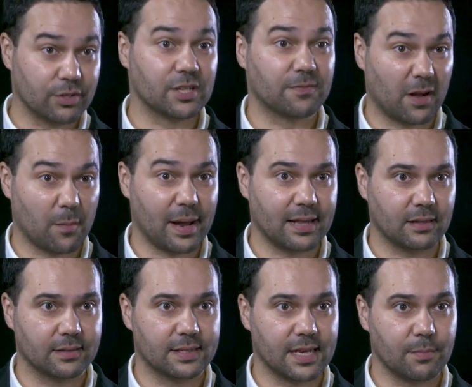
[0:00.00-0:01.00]
which is
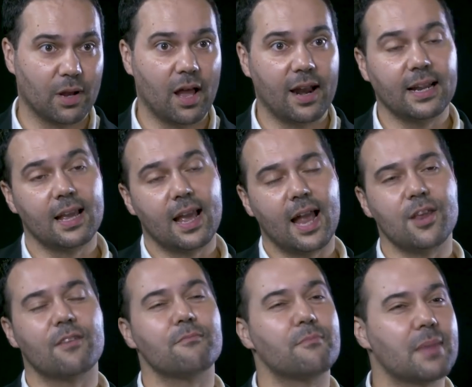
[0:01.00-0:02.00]
fundamental to deep learning, and
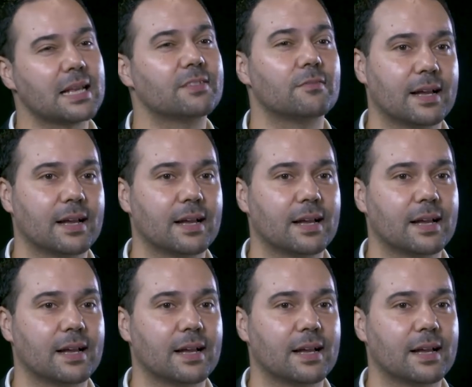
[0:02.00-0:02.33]
you have massive